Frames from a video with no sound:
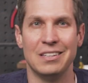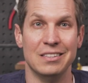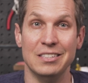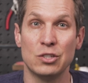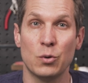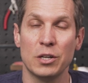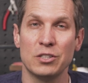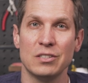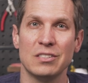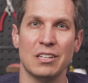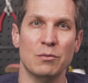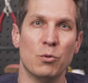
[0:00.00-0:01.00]
These
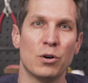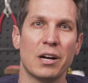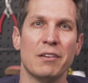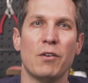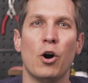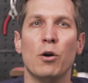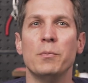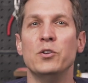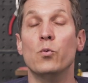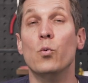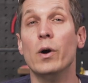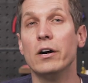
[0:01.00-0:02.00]
questions and more have all
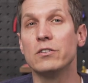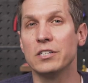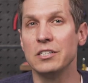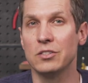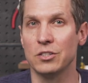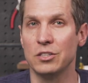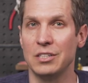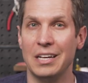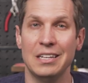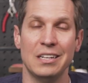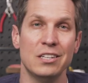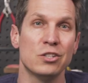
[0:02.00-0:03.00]
been well researched
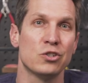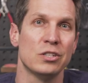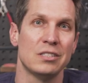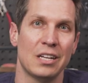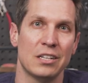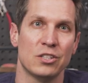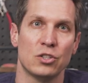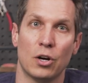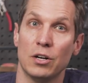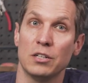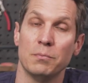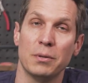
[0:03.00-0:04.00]
and industry standards
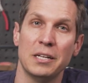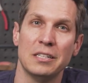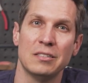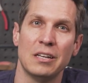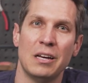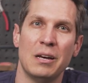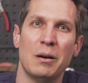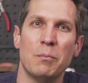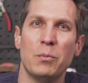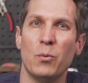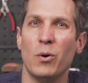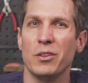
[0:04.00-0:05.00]
are in place,
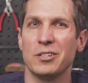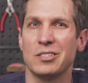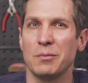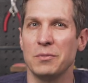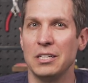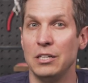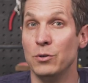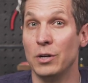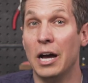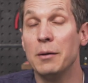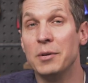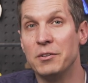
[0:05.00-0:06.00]
but while there's something you
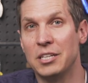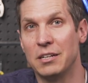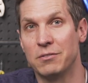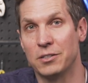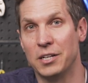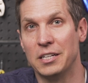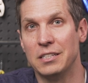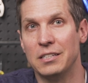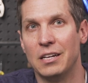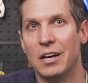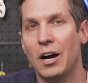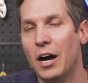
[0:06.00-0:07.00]
and I may take for
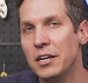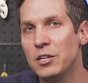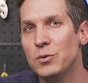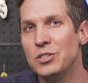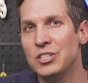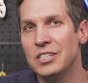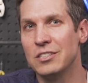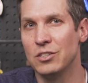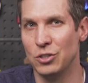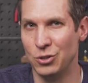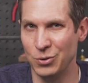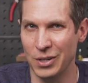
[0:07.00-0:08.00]
granted, audio engineers
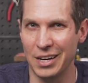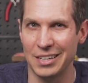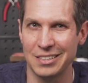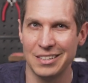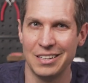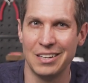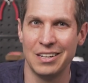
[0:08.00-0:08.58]
do not.